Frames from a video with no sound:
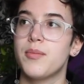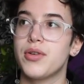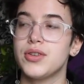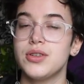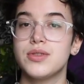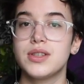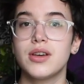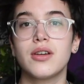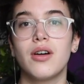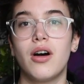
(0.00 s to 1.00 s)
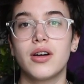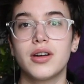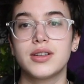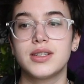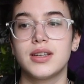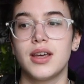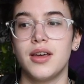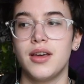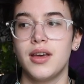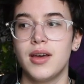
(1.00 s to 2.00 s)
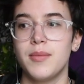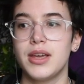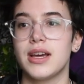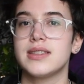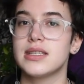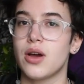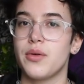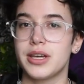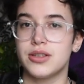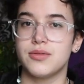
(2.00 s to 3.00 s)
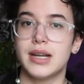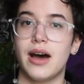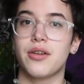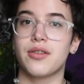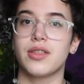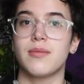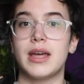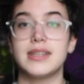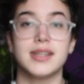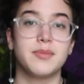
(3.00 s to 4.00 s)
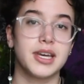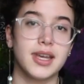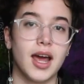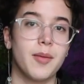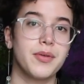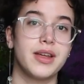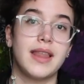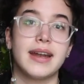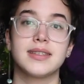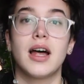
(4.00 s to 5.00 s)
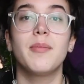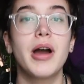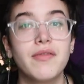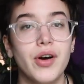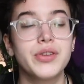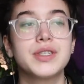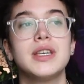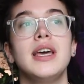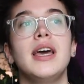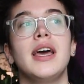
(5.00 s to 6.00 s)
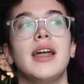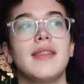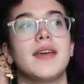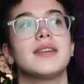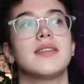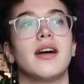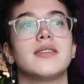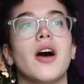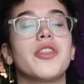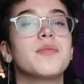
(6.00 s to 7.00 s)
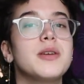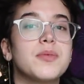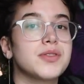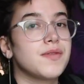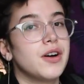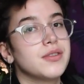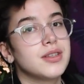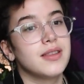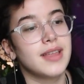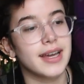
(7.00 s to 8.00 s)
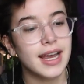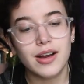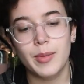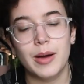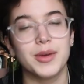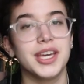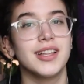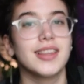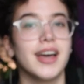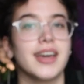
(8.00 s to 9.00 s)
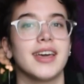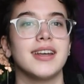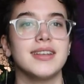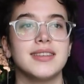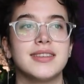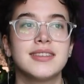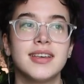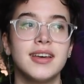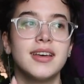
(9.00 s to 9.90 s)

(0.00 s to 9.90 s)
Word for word: producing art, because it's going into an algorithm that didn't pick it up, and that is not my fault. And that is not other people's fault that care about me. Like, it is